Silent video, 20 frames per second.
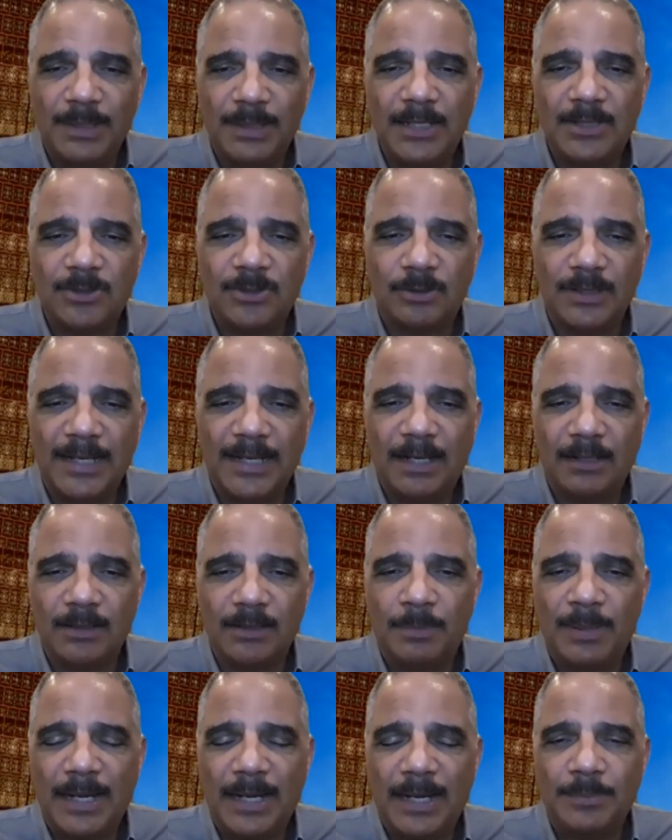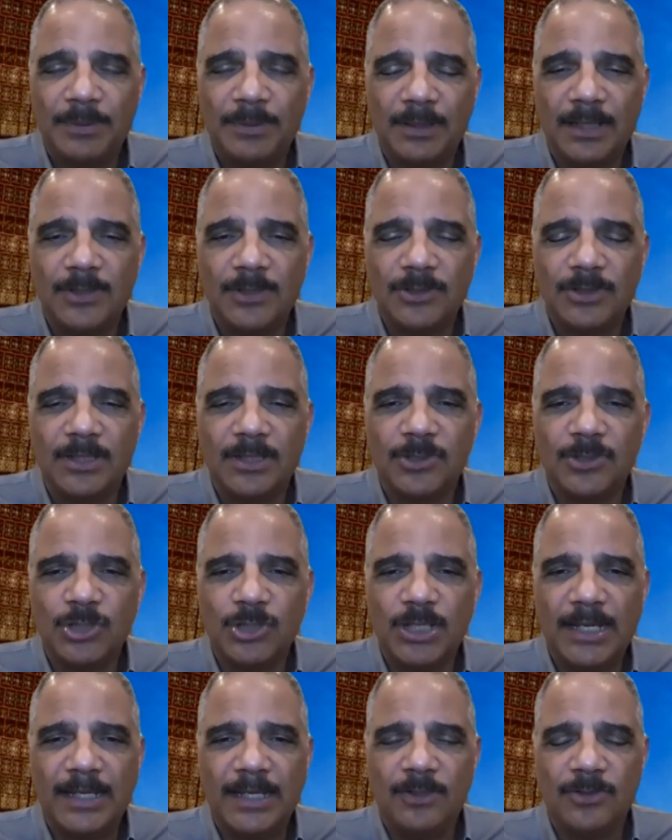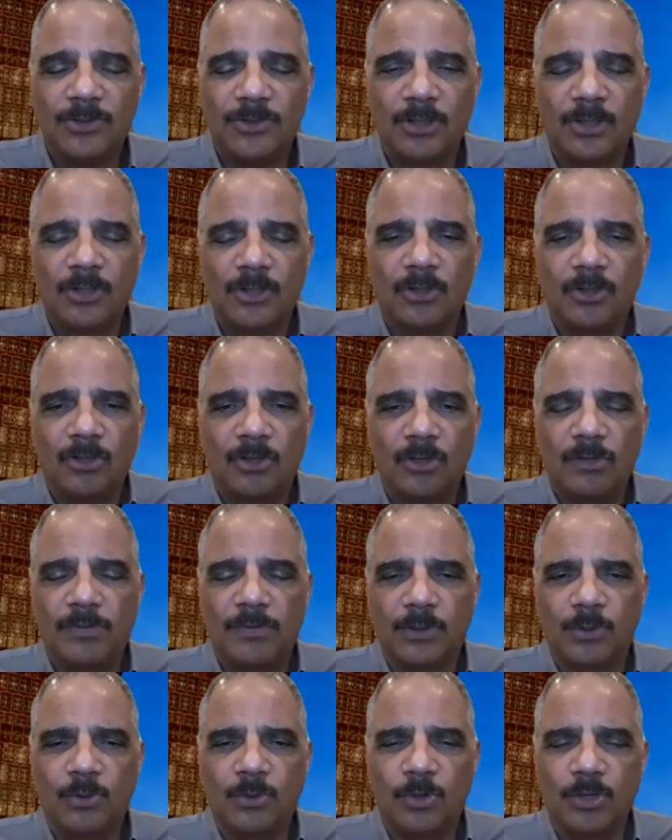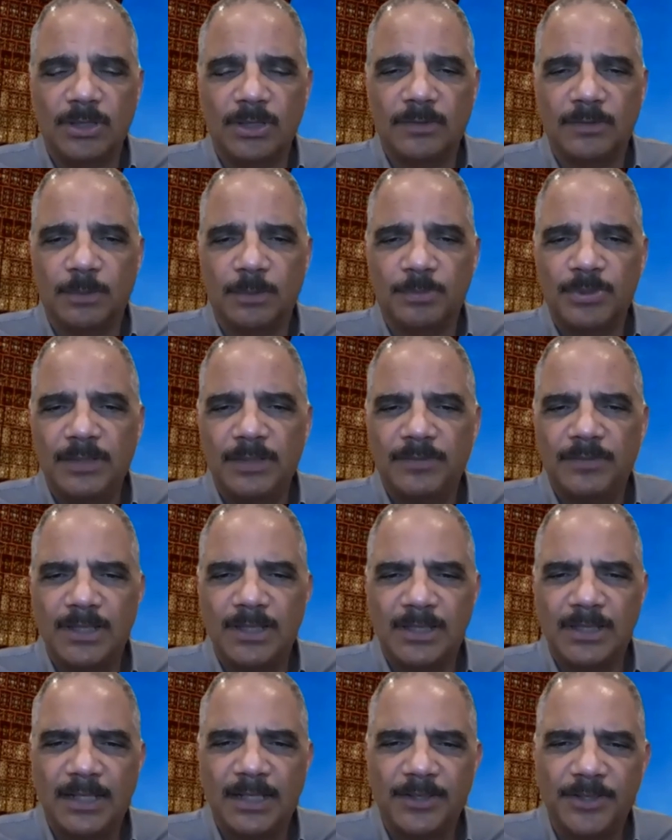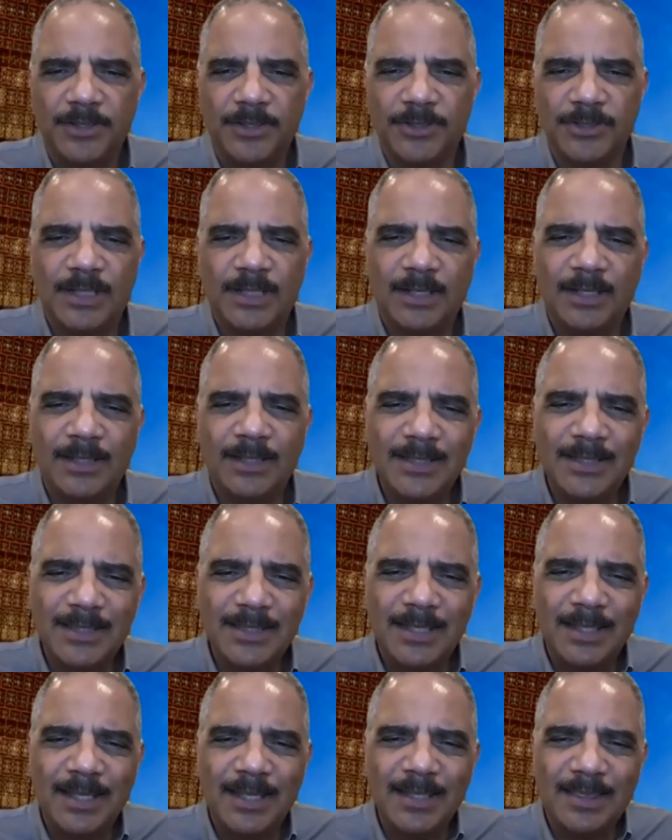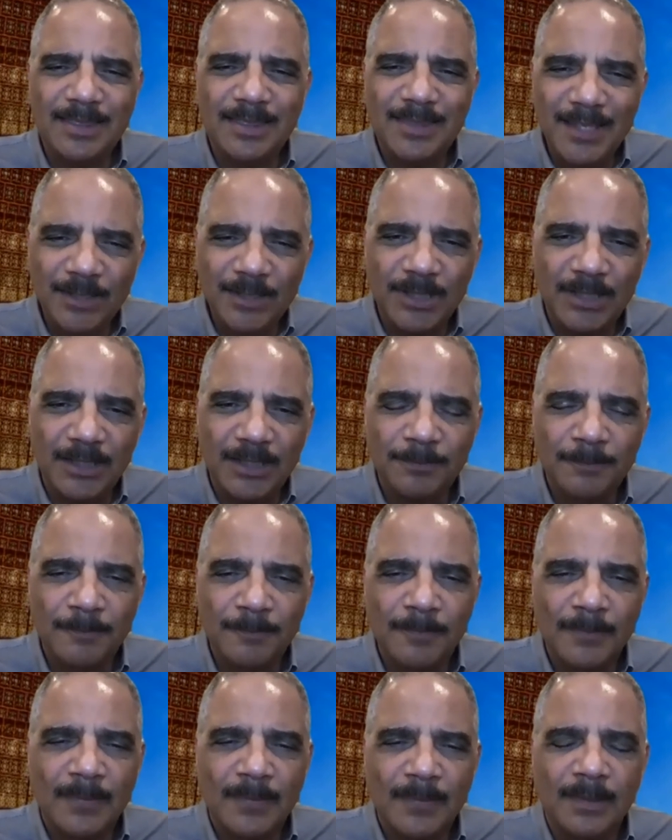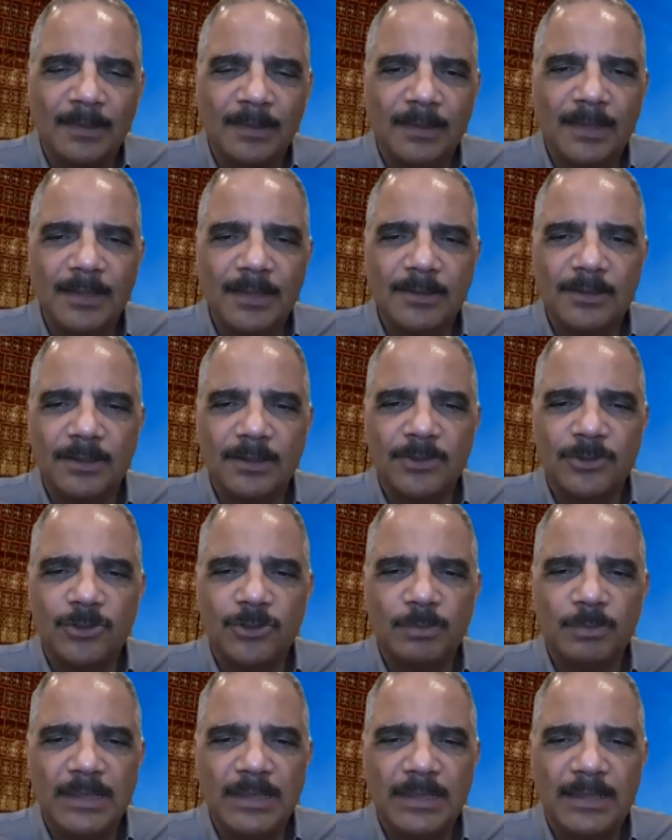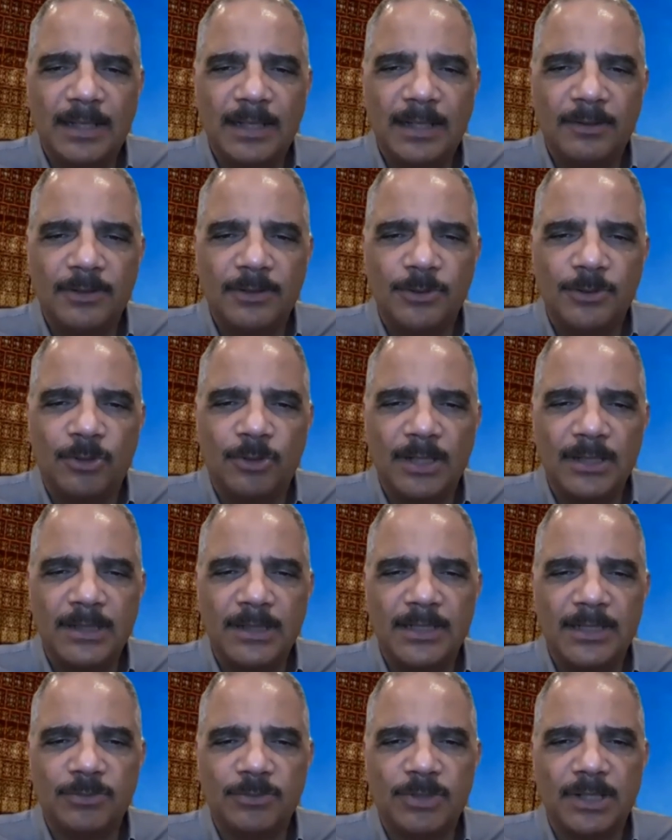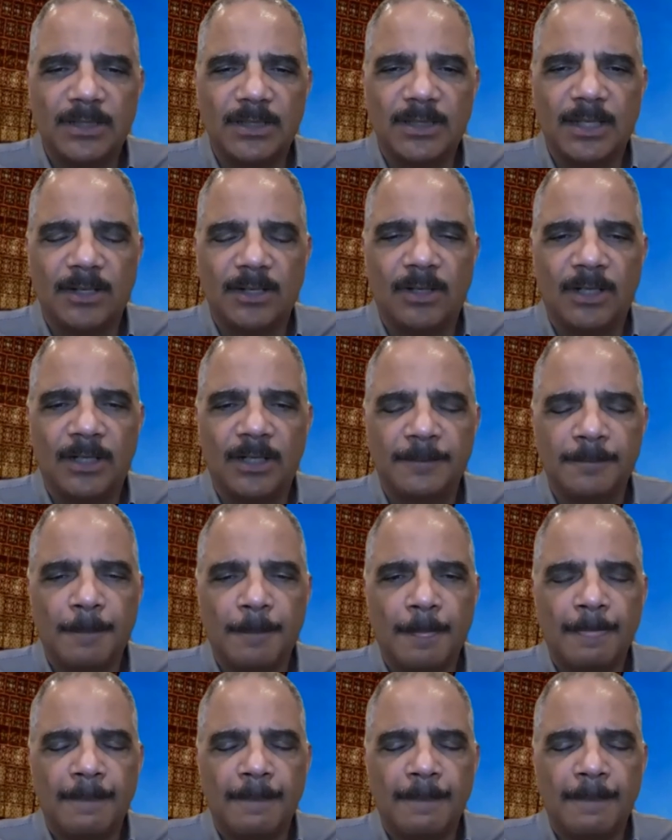based on how the population has changed over the course of the previous 10 years. Now, in this, in, in theory, this should be done to draw districts that are,